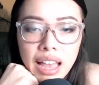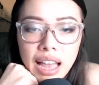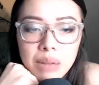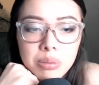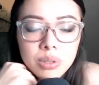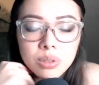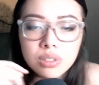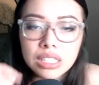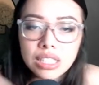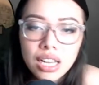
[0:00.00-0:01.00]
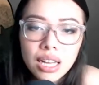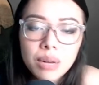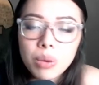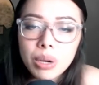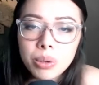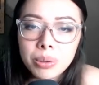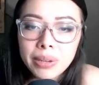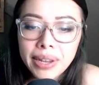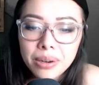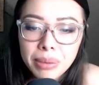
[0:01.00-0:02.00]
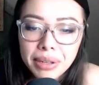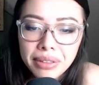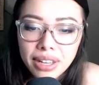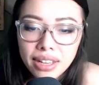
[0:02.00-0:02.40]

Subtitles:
Absolutely not. Why would we care about that?